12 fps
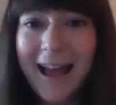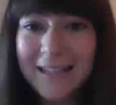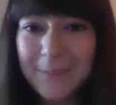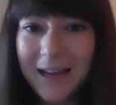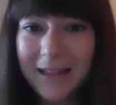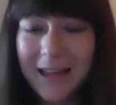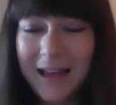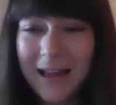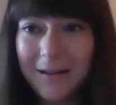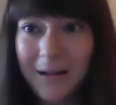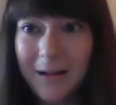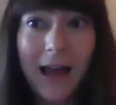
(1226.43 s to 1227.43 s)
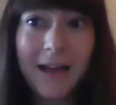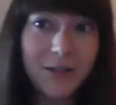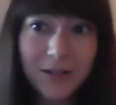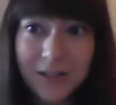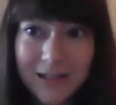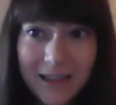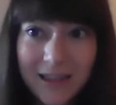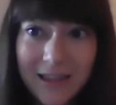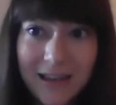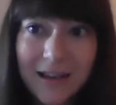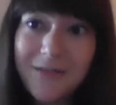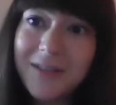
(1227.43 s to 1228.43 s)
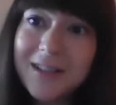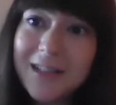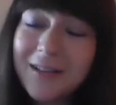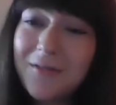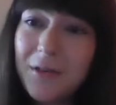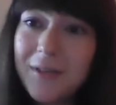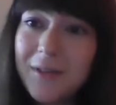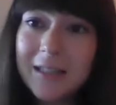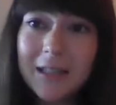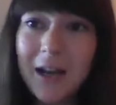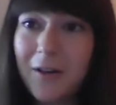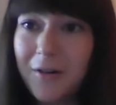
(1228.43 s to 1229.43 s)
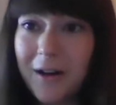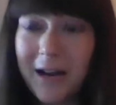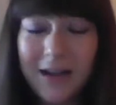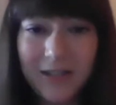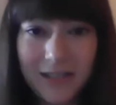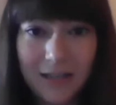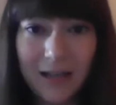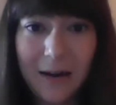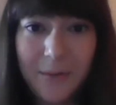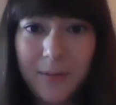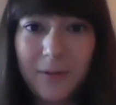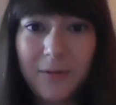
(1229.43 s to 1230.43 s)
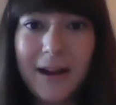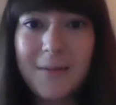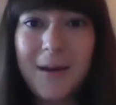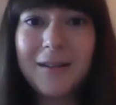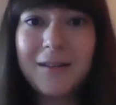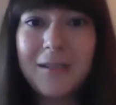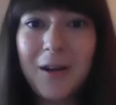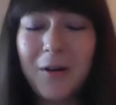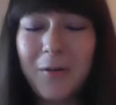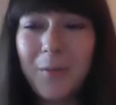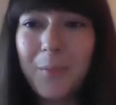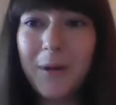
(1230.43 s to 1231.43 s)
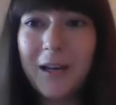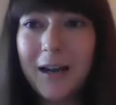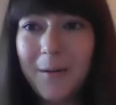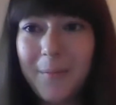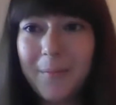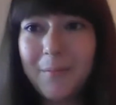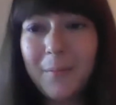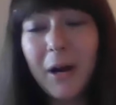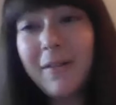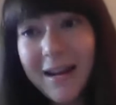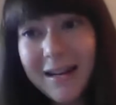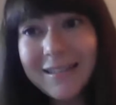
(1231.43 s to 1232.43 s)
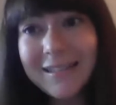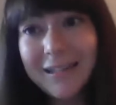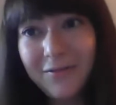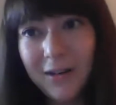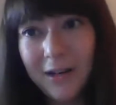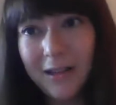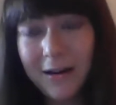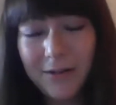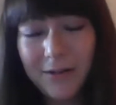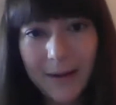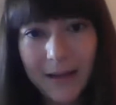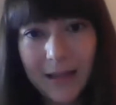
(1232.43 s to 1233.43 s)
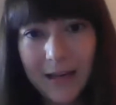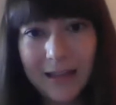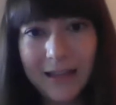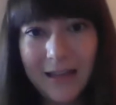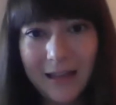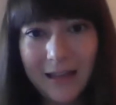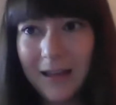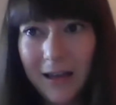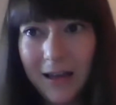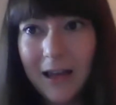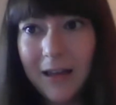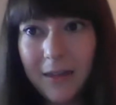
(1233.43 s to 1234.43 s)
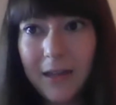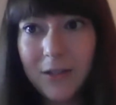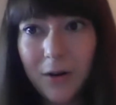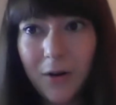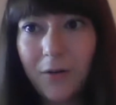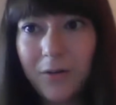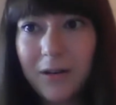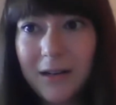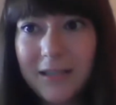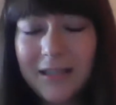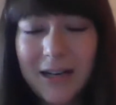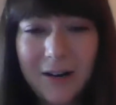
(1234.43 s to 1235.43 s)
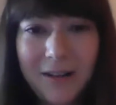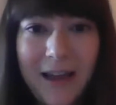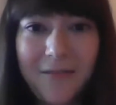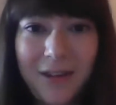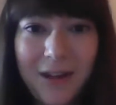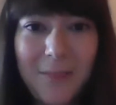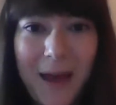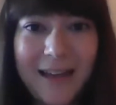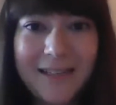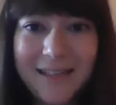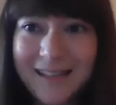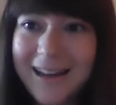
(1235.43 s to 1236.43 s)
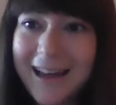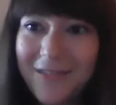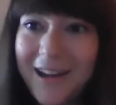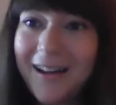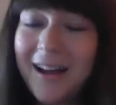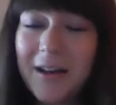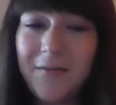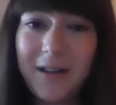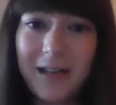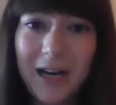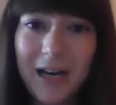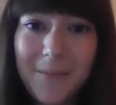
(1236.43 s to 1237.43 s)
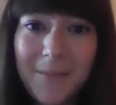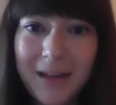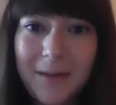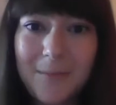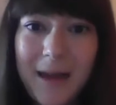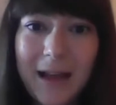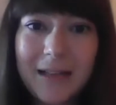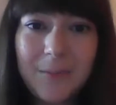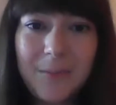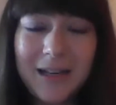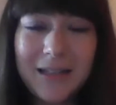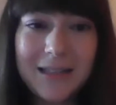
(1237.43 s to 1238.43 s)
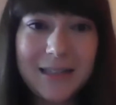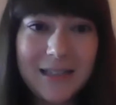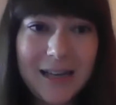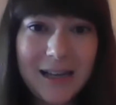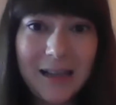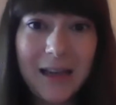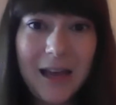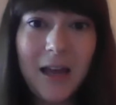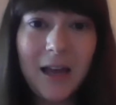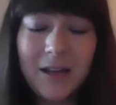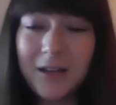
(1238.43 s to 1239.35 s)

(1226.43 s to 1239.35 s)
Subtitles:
aspect that I certainly didn't think of until a few days ago, and I haven't seen a lot of people write about. So, but Bahrain is different in that respect, that they don't necessarily have the capacity to have that kind of economic impact, but it's still,